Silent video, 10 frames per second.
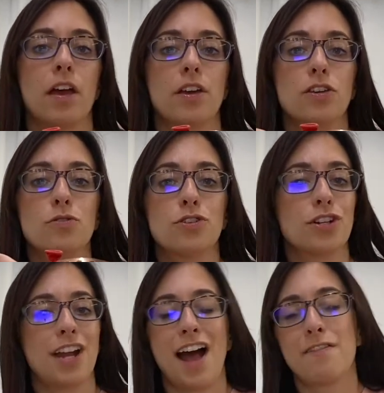you
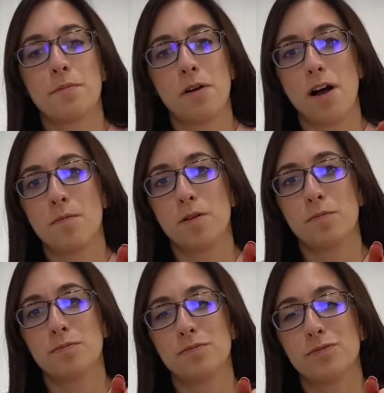shouldn't have a
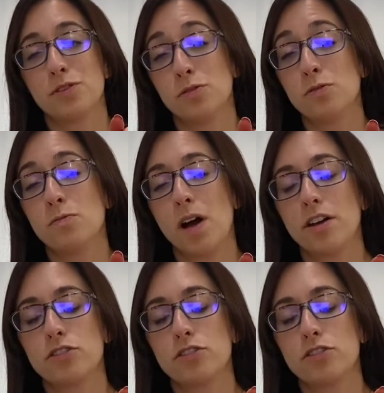problem too much